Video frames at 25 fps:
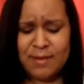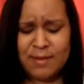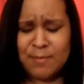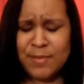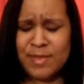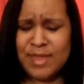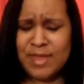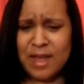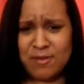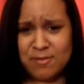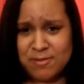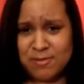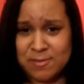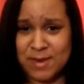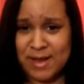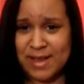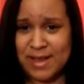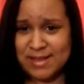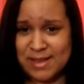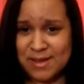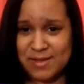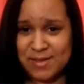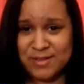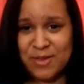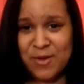But that was
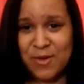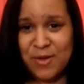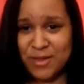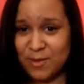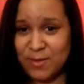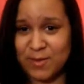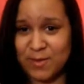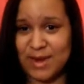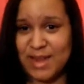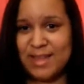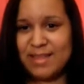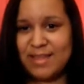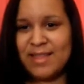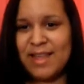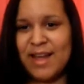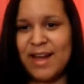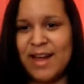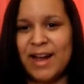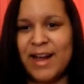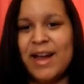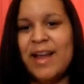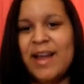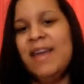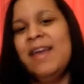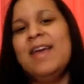because I was the only one in
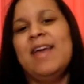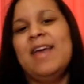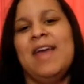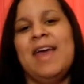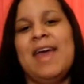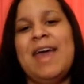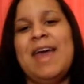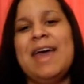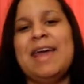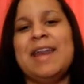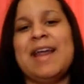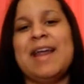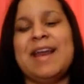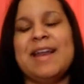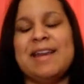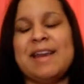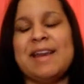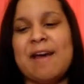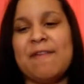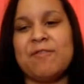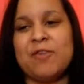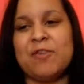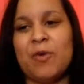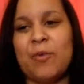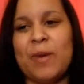there, and I didn't
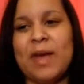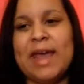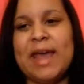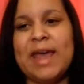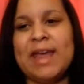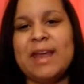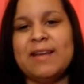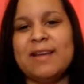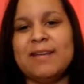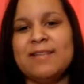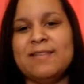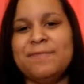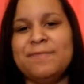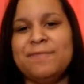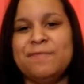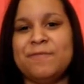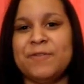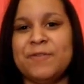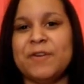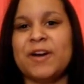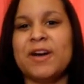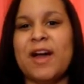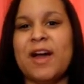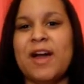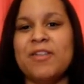have to wait
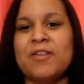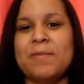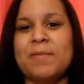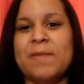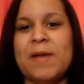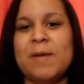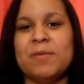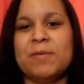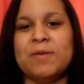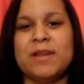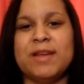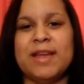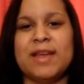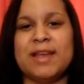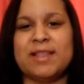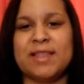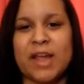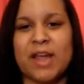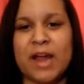for other people to get